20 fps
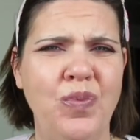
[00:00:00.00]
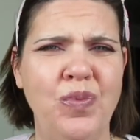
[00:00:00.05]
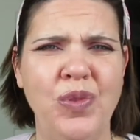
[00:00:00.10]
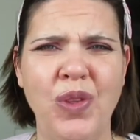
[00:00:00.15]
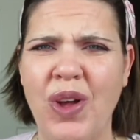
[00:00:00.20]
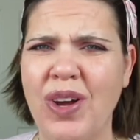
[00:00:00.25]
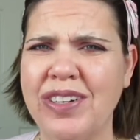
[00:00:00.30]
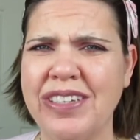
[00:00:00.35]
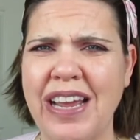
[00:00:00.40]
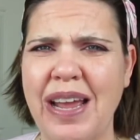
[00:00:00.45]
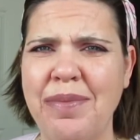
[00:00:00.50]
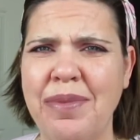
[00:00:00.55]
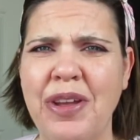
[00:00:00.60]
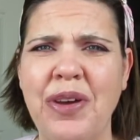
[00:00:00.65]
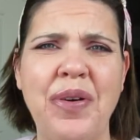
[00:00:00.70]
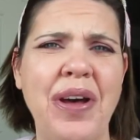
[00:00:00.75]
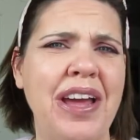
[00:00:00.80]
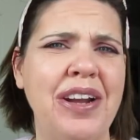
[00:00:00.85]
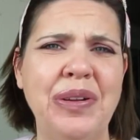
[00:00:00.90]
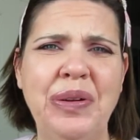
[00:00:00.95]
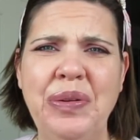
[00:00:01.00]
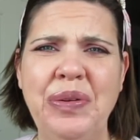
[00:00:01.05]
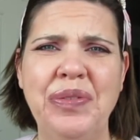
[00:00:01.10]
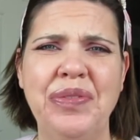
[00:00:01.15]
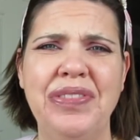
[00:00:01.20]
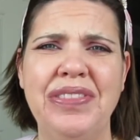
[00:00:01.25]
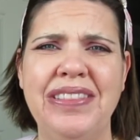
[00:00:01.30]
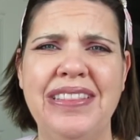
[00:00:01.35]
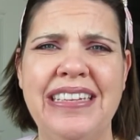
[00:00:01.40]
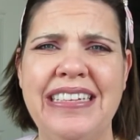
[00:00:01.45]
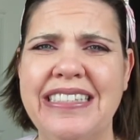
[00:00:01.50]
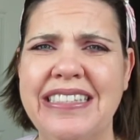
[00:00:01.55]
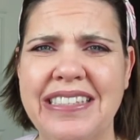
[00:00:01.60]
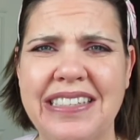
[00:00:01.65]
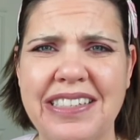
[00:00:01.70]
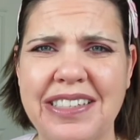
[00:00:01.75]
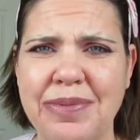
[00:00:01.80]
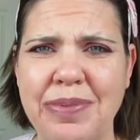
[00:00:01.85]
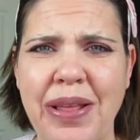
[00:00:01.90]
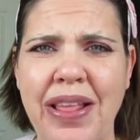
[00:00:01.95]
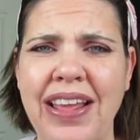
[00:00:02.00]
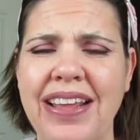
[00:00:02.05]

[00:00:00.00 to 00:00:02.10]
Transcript: long time ago, I don't know if they still smell